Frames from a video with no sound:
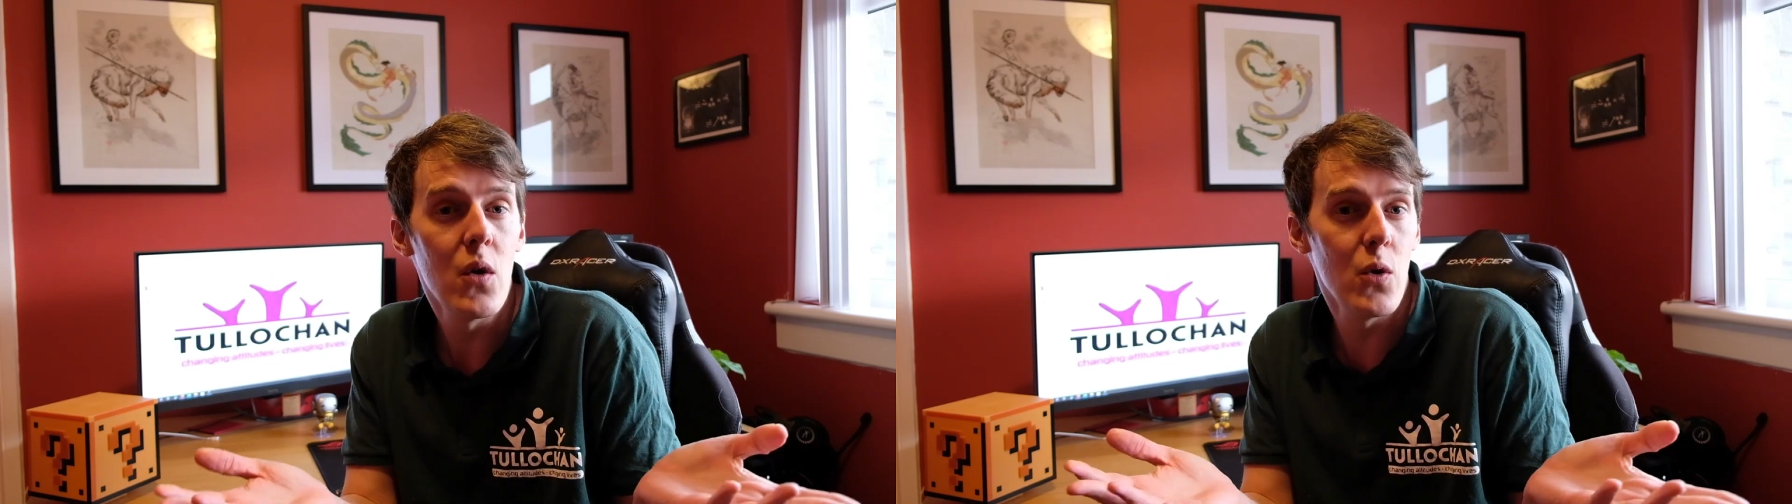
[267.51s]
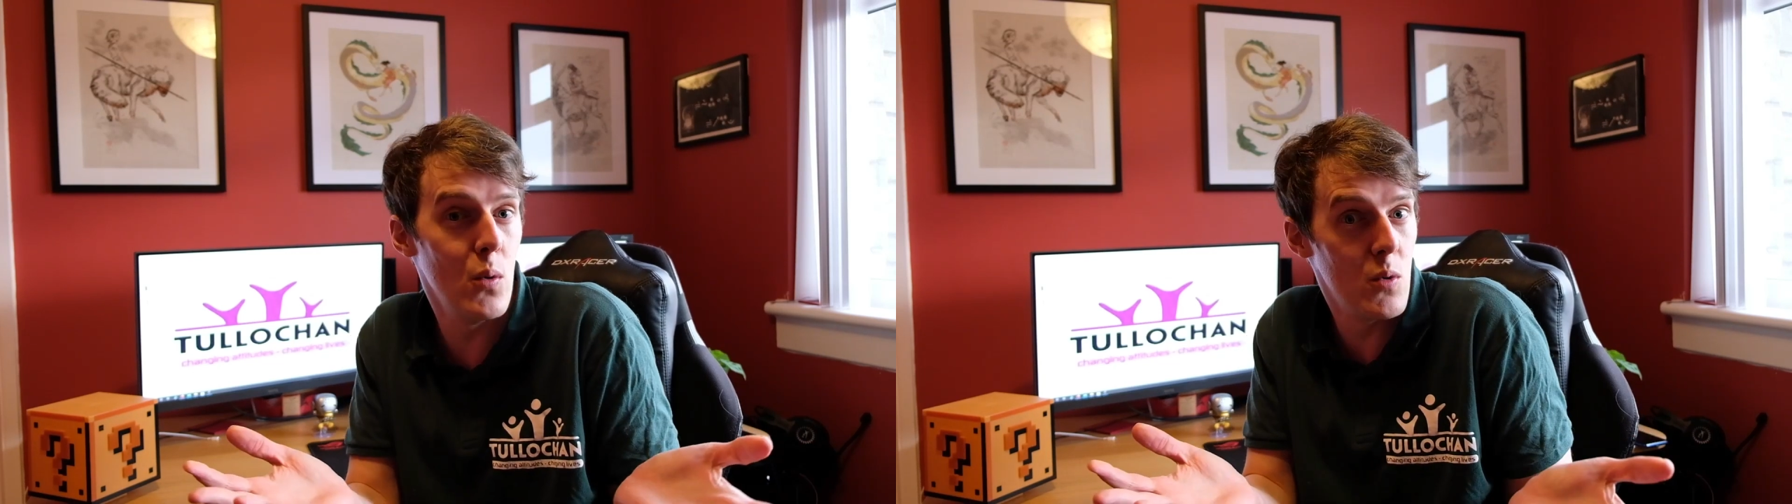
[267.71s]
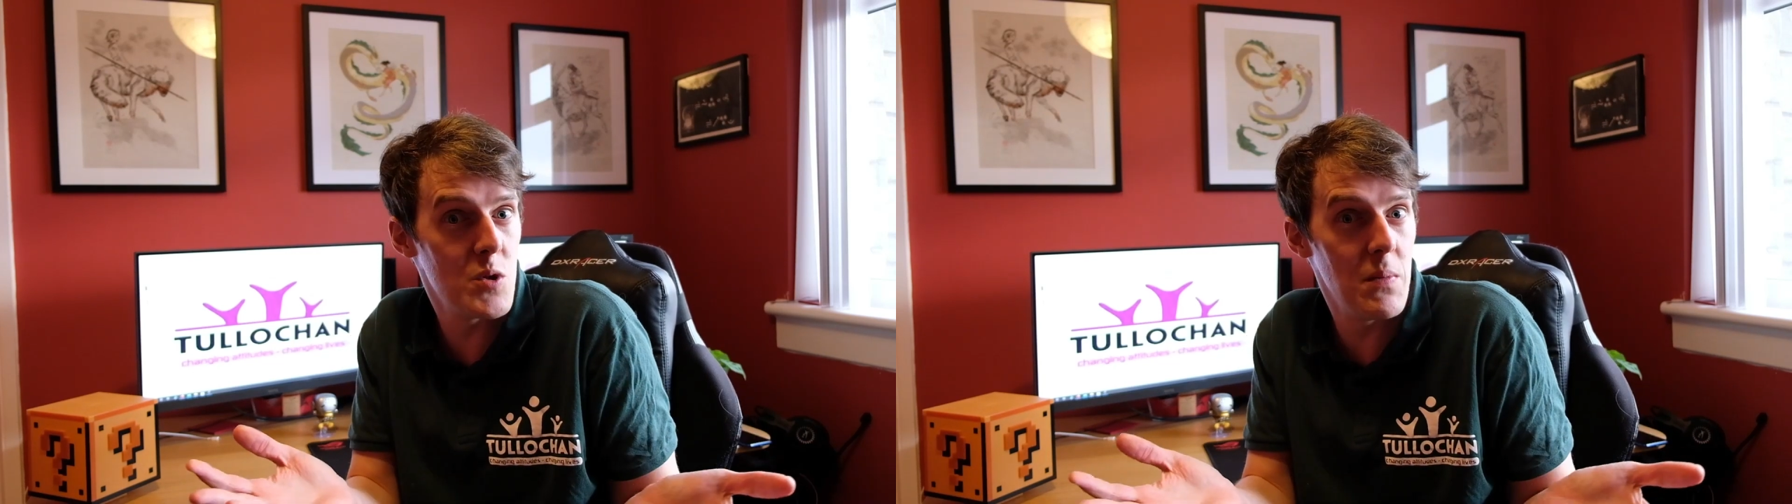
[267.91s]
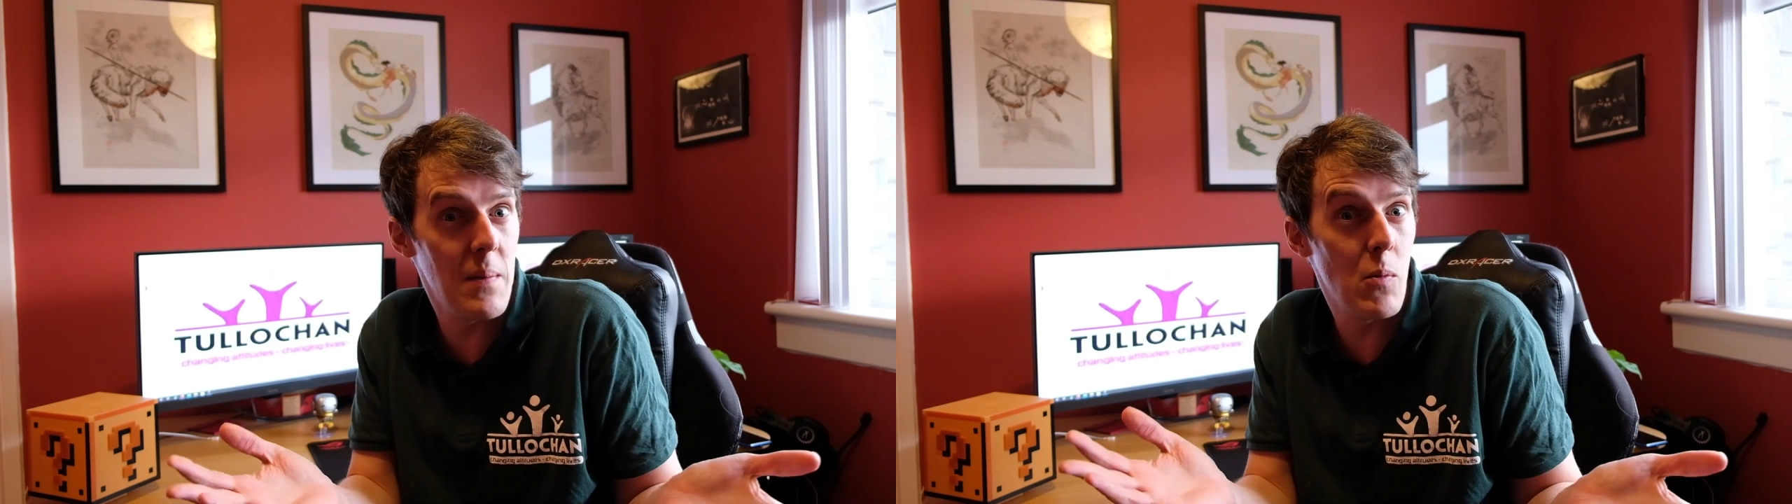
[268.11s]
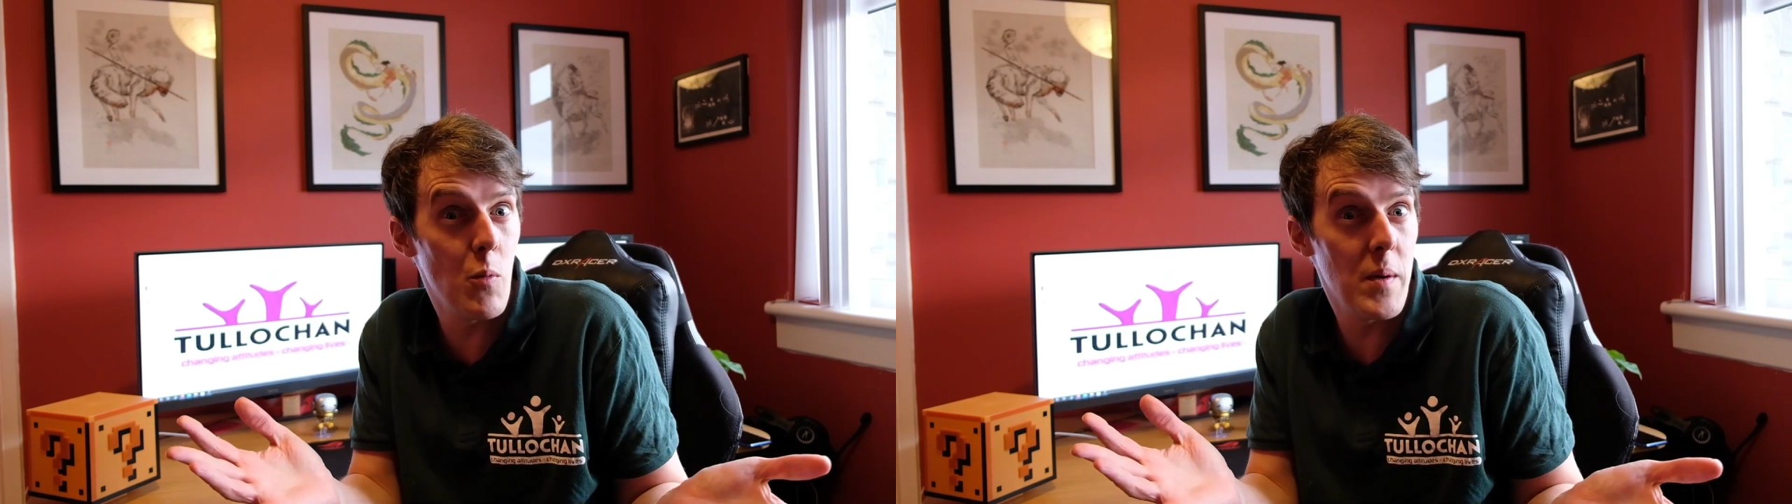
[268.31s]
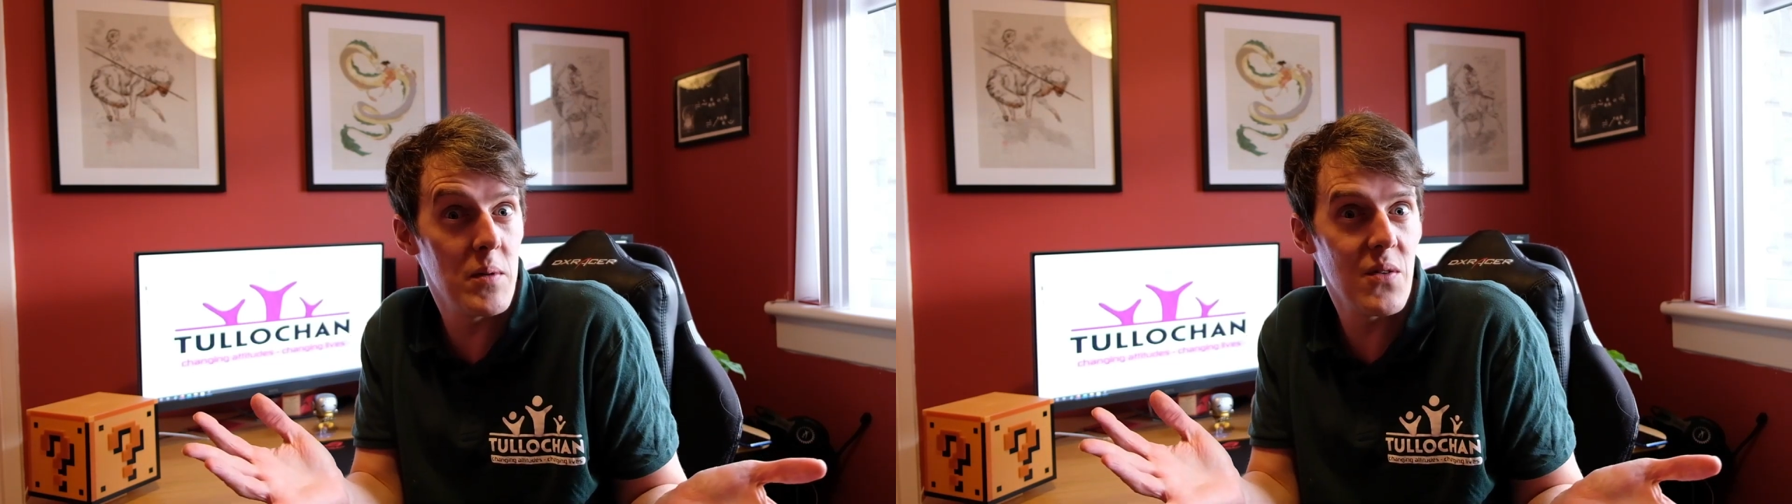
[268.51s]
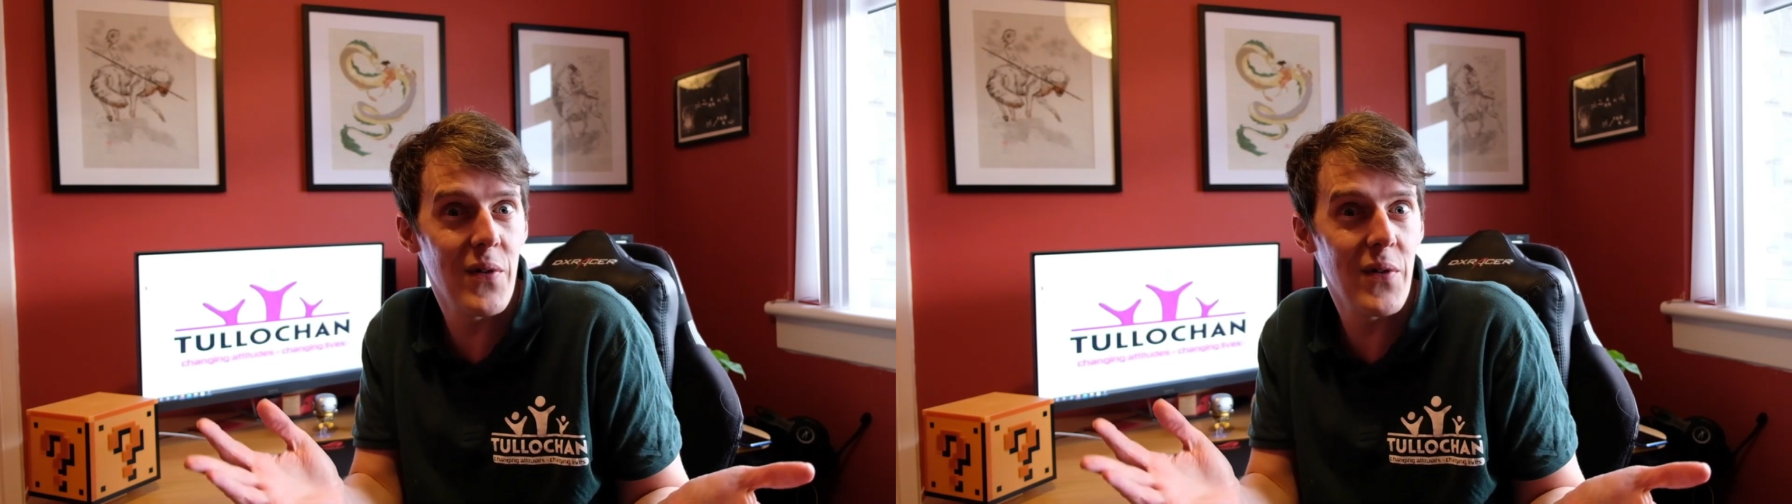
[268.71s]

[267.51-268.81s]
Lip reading: who knows, maybe we'll be able to